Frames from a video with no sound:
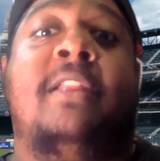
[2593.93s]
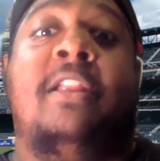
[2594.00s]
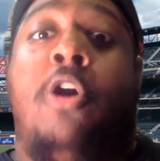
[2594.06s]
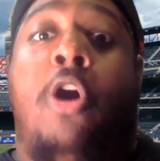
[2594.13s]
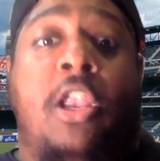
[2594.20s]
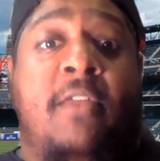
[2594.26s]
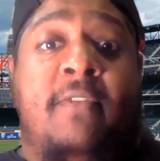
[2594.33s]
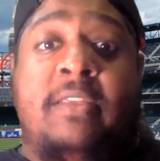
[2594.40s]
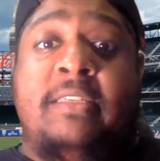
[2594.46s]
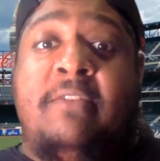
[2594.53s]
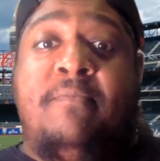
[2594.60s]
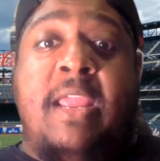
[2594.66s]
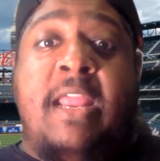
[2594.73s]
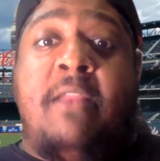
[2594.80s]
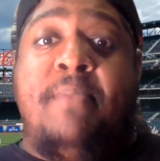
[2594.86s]
and all of us have
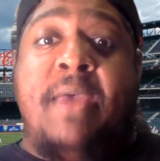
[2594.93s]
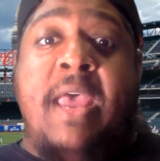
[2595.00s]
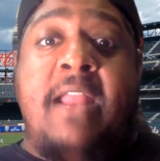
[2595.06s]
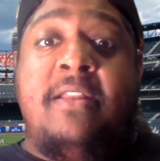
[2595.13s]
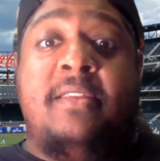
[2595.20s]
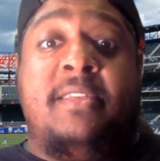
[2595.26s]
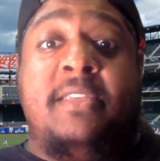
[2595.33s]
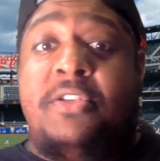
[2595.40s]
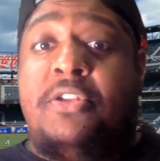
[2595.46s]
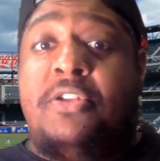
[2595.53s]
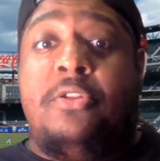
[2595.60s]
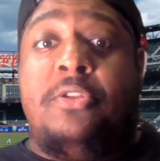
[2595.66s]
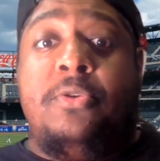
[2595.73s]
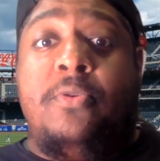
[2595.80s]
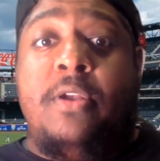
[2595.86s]
made a bad decision or
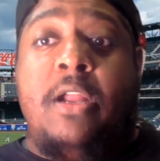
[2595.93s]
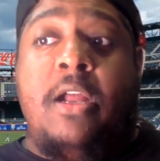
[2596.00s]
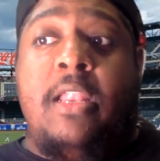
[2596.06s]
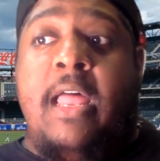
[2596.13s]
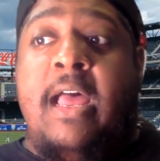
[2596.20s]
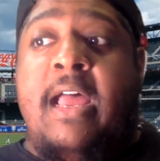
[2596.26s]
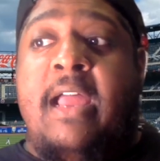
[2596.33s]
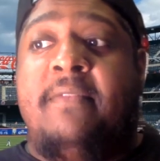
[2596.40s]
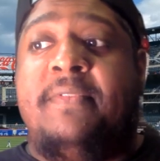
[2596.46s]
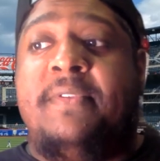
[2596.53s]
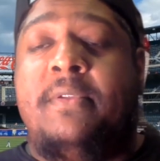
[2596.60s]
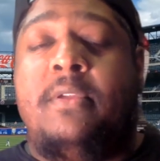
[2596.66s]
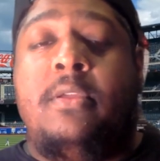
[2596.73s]
two in our lives.